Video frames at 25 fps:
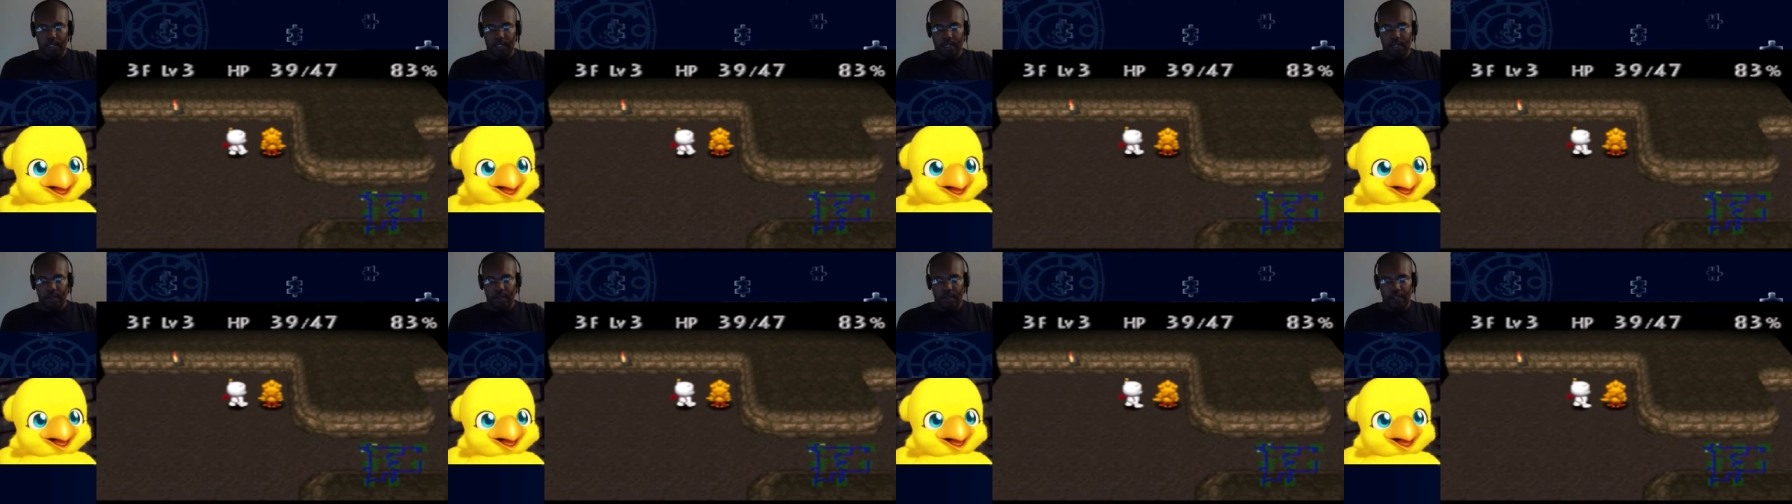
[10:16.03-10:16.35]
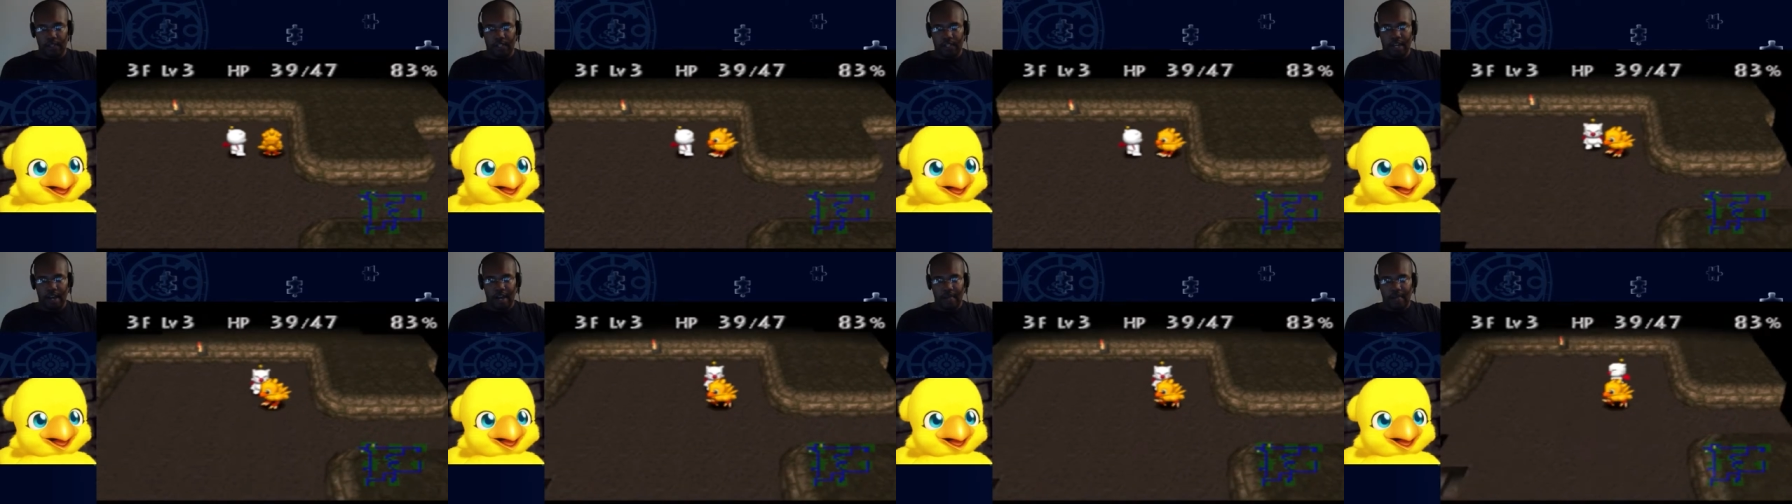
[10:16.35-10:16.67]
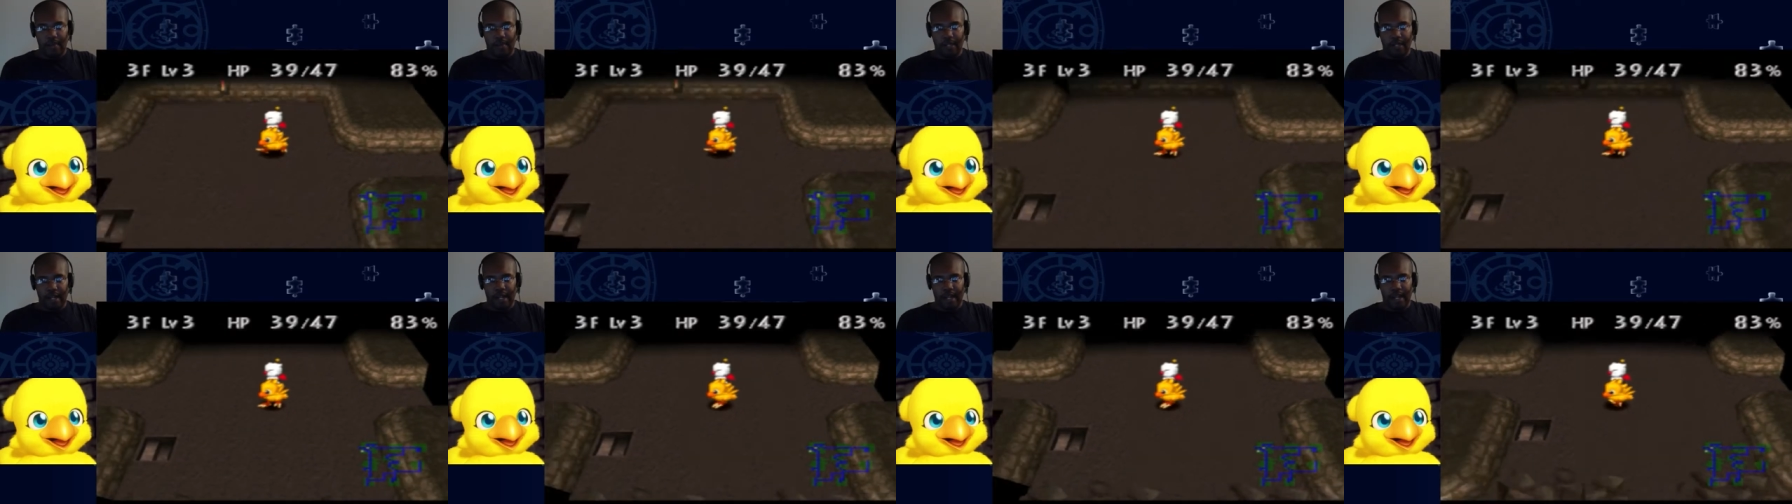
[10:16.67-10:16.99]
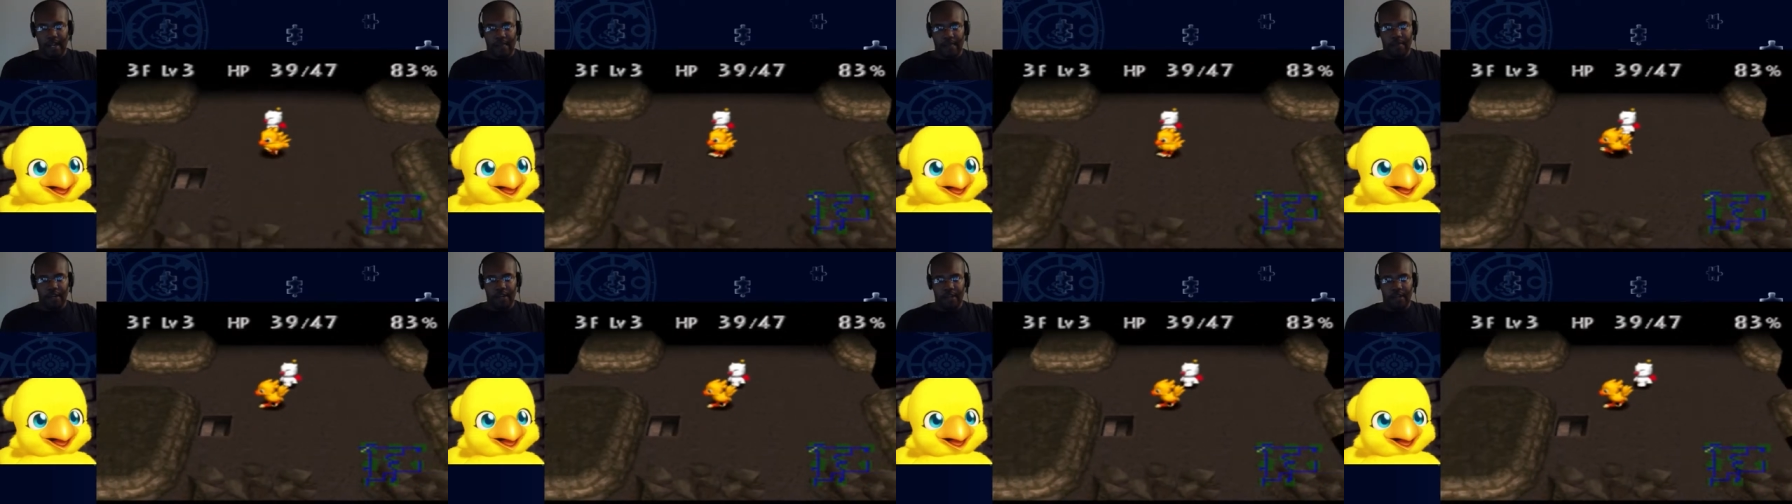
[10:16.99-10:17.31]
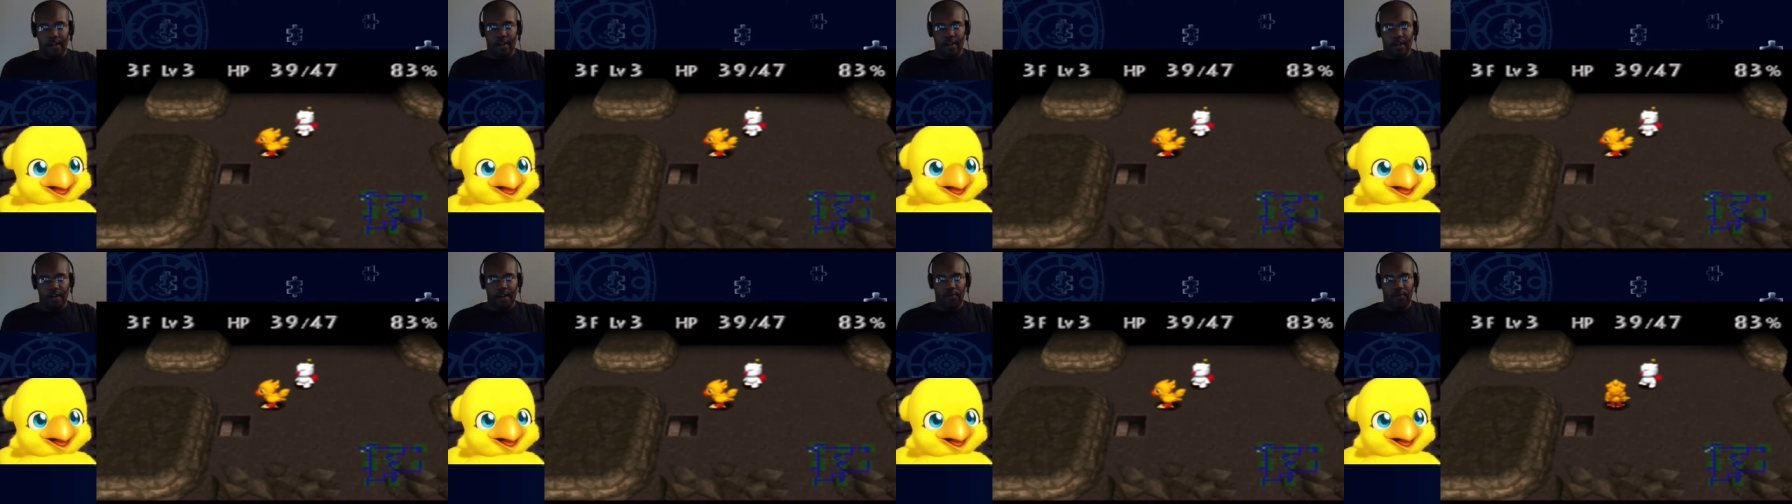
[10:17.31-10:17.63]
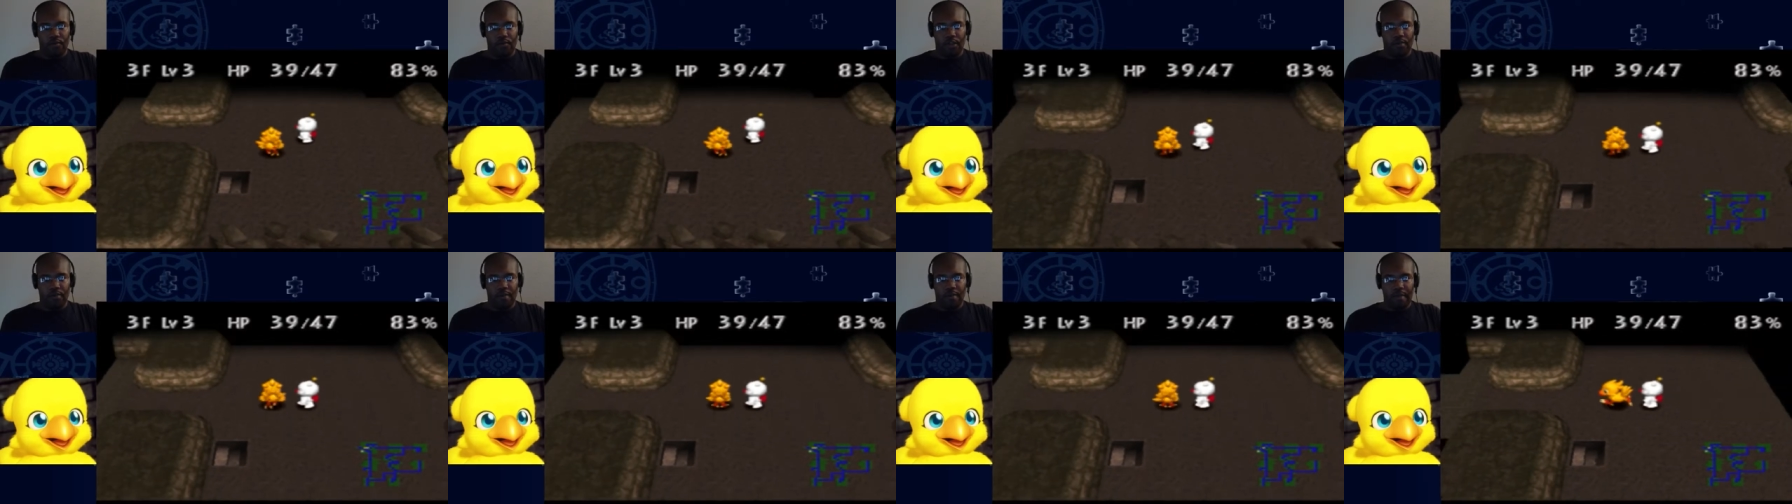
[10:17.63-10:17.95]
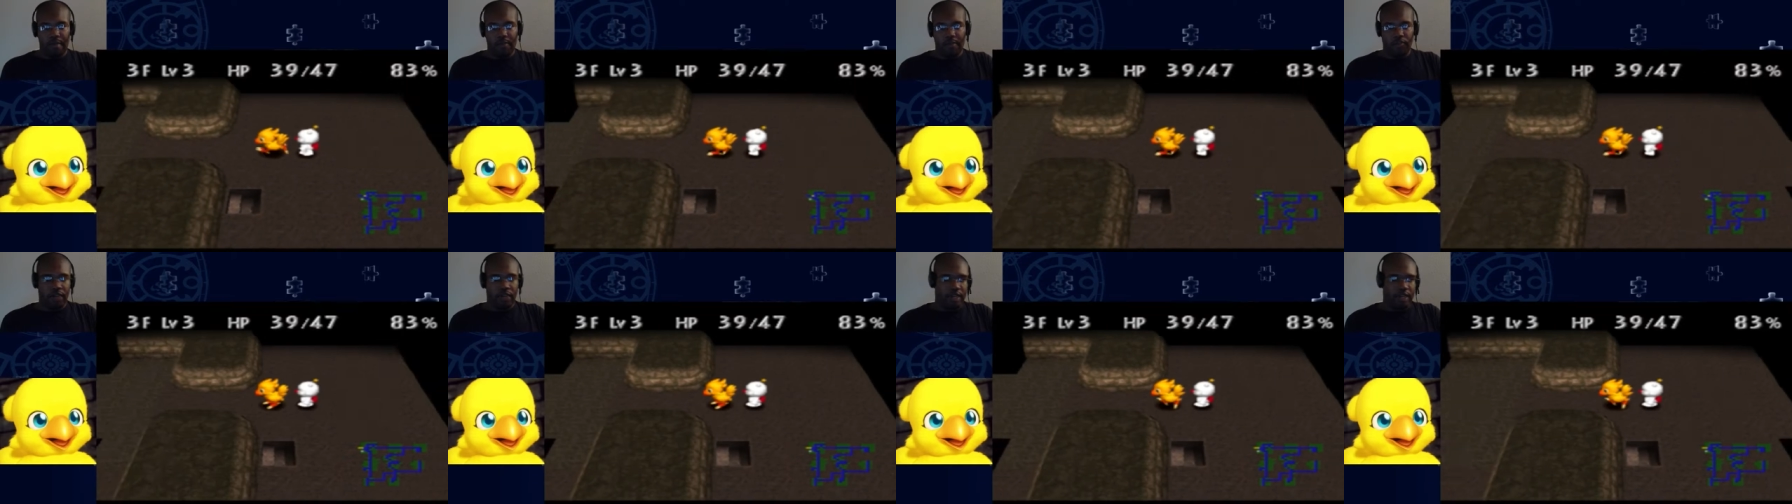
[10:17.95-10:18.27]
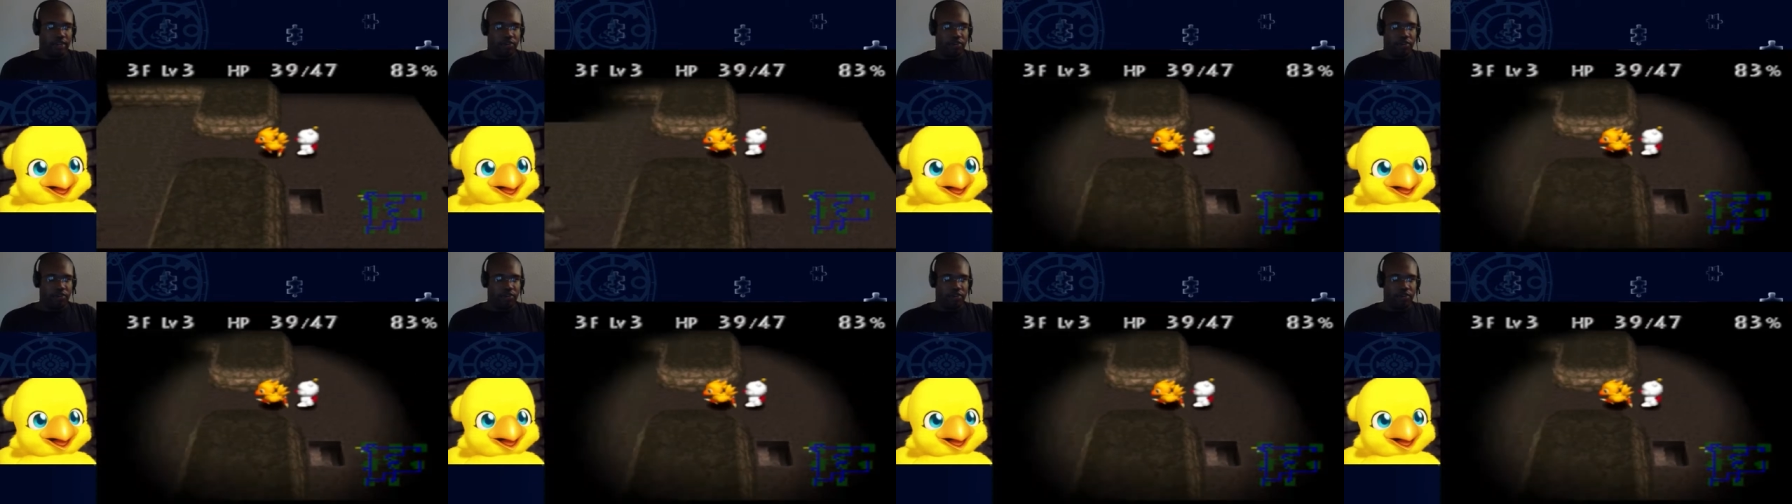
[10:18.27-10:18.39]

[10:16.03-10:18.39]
the time that I am here, I want to maybe try to